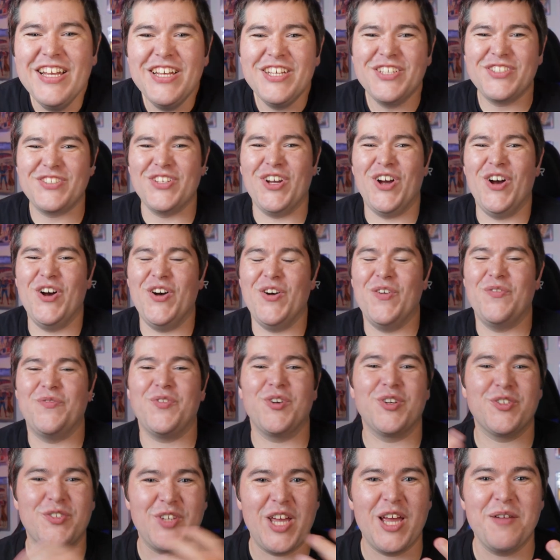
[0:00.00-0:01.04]
So,
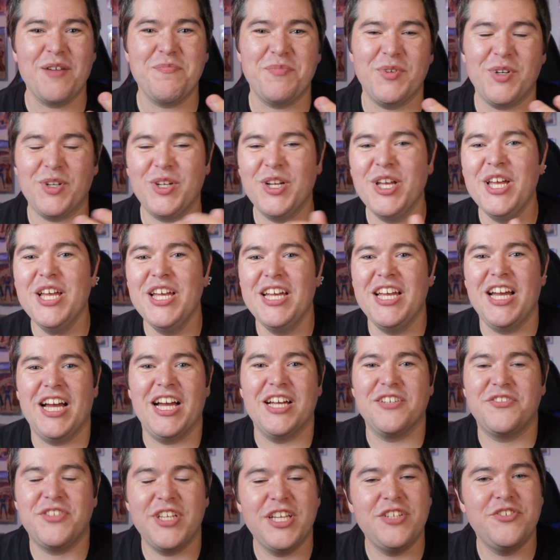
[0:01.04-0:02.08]
for example,
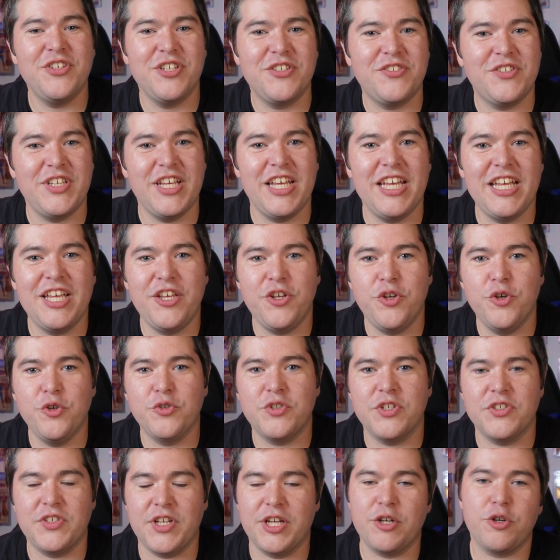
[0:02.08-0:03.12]
CGC
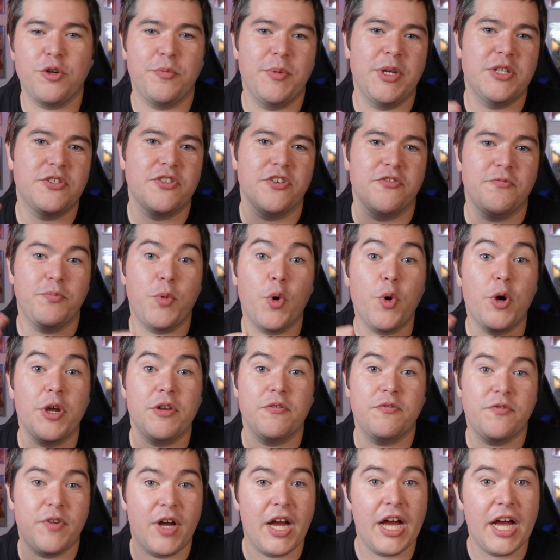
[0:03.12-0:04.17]
uses increments of
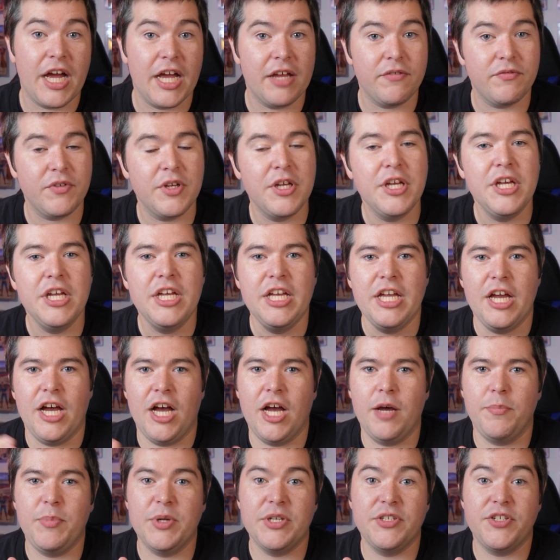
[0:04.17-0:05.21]
0.5
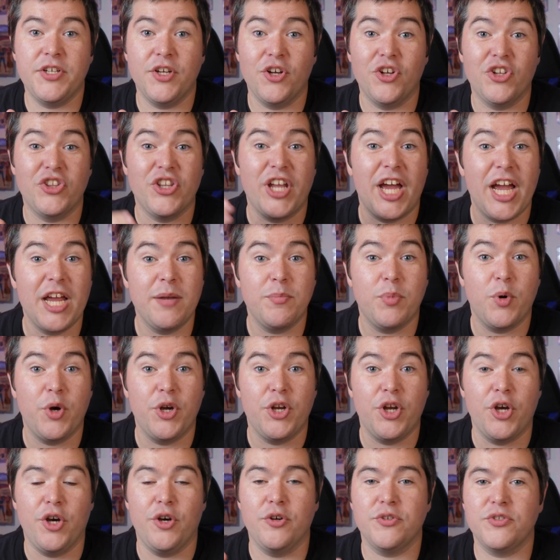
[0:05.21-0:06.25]
up until
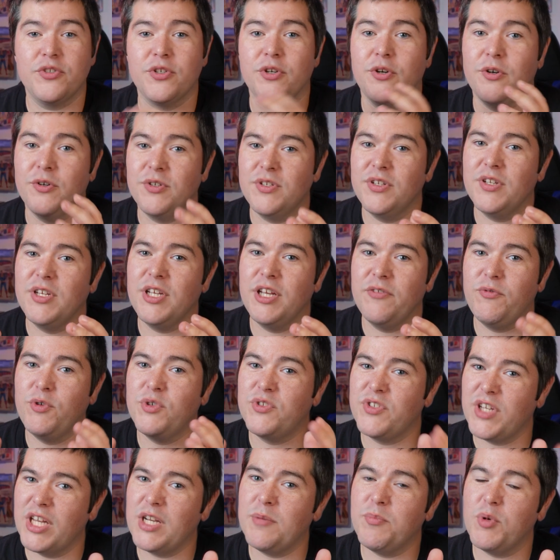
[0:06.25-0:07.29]
9.0. So if you
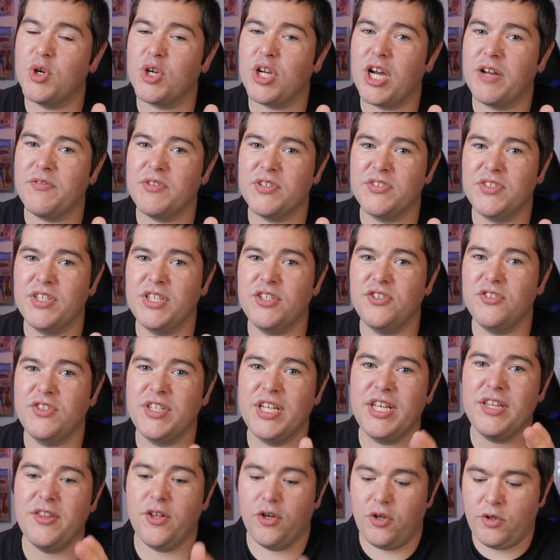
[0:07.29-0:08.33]
send a book off to
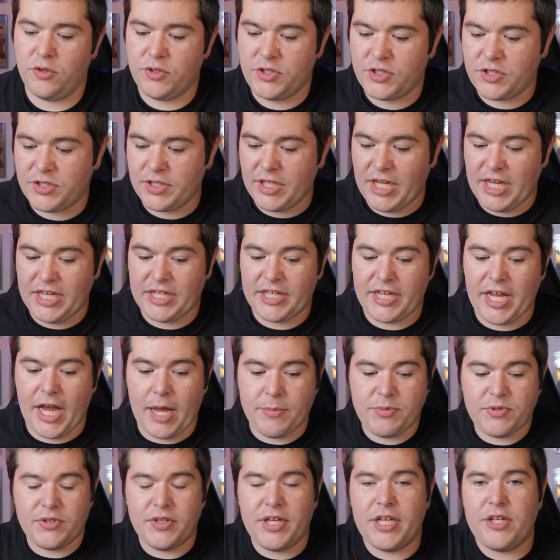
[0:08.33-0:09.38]
CGC, they'll
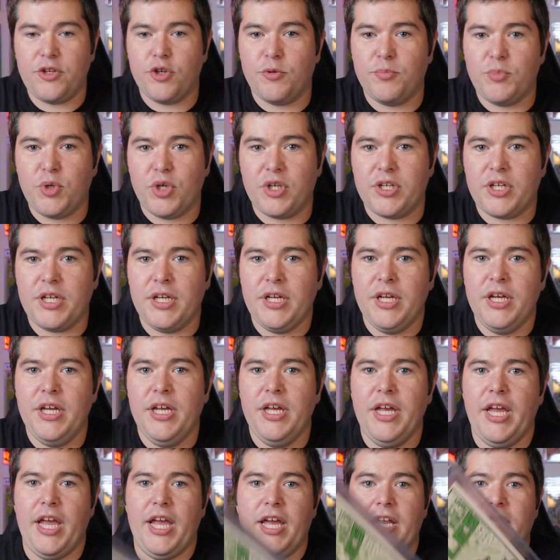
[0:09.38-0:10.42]
encapsulate your book
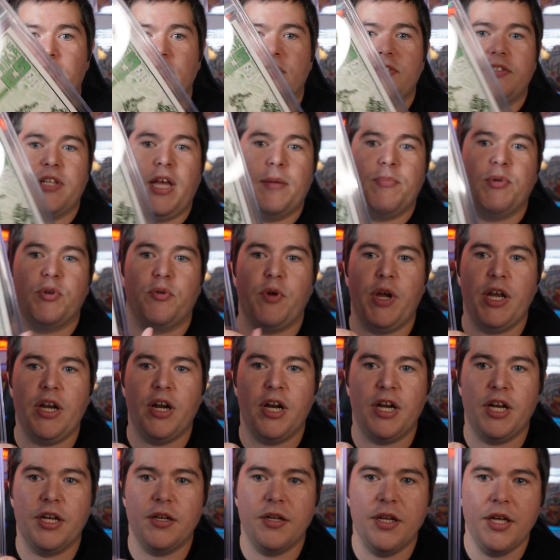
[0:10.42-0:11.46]
and slap a grade
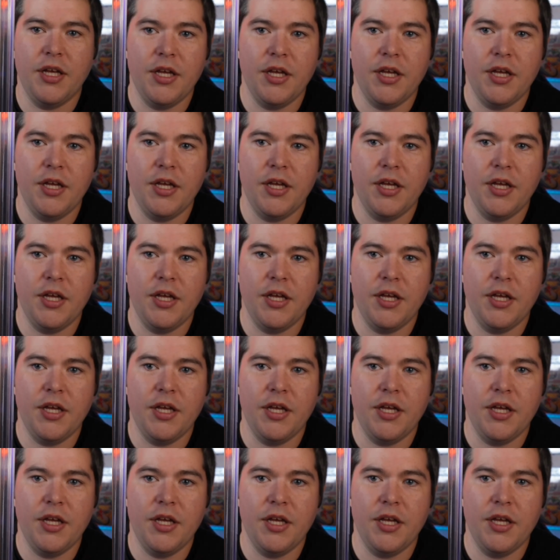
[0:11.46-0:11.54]
on it